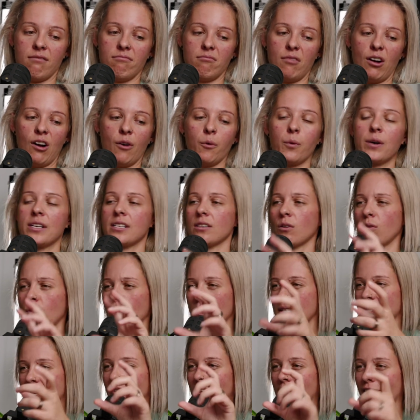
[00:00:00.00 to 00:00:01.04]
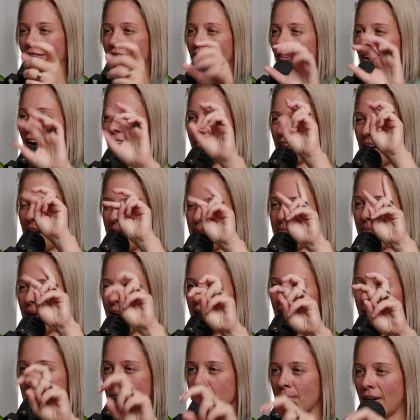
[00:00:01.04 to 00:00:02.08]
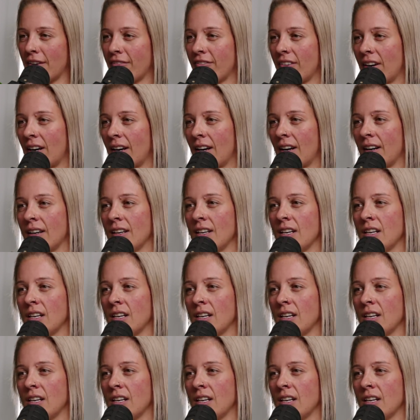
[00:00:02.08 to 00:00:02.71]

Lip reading: I always have like a 5K maintenance buffer